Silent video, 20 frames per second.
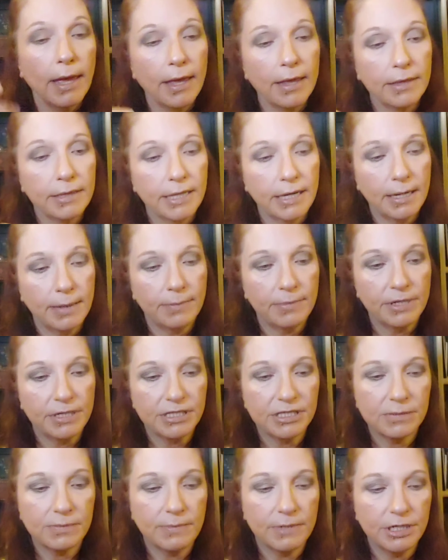And then I'm going
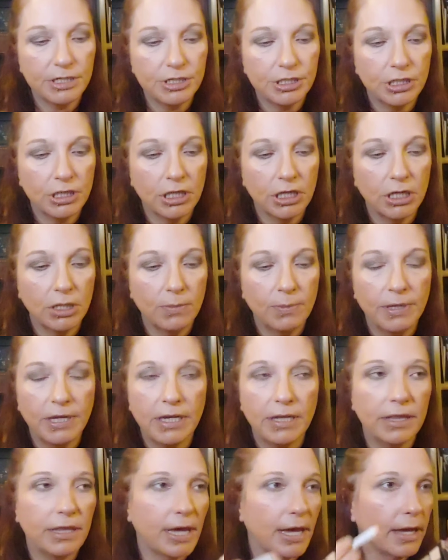to smudge a little
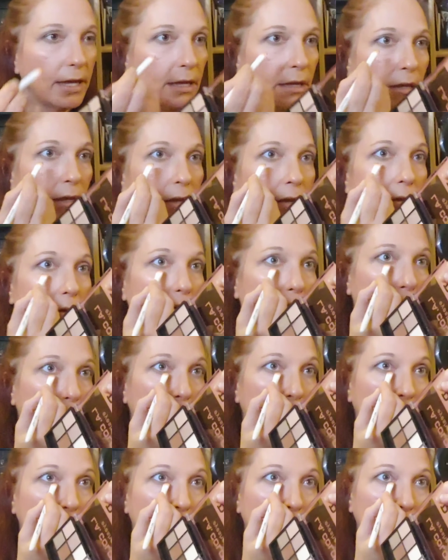bit of that
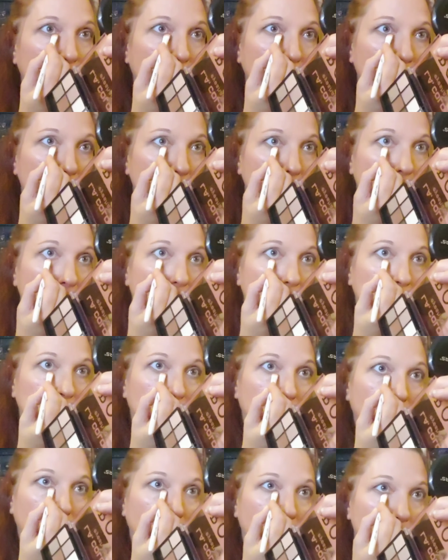right under
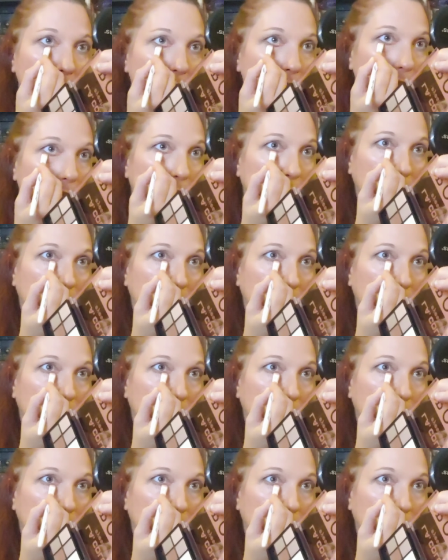the